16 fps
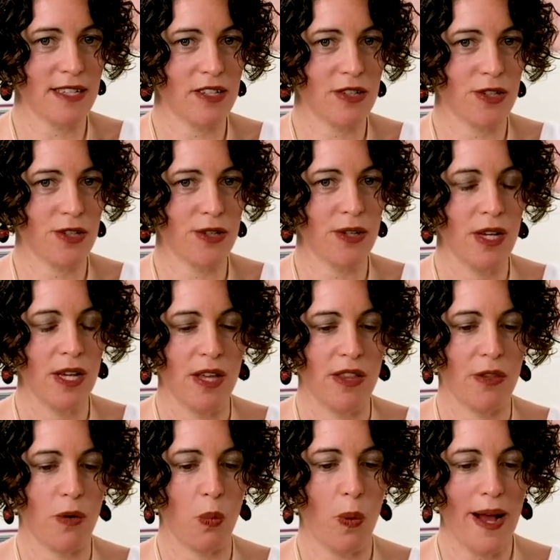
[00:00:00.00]
to
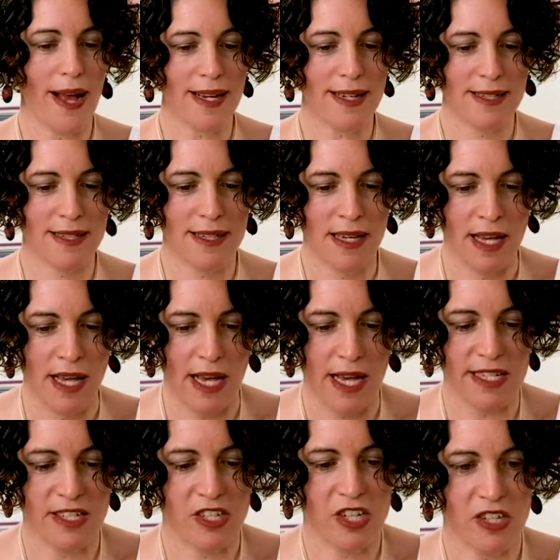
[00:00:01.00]
the wax.
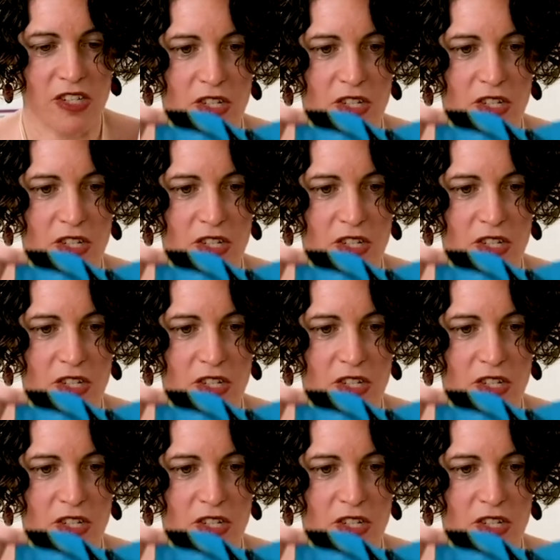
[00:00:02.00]
It's just a